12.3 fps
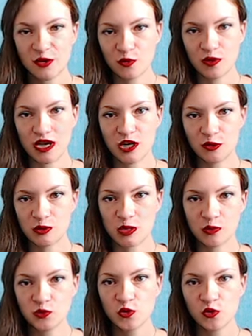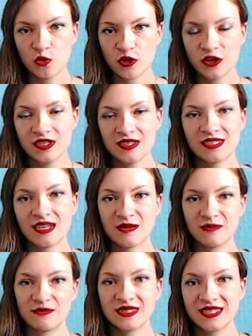where we pour
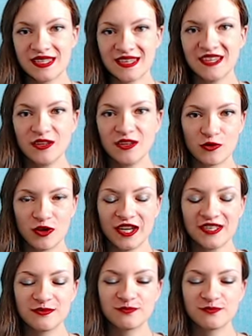some tea, right?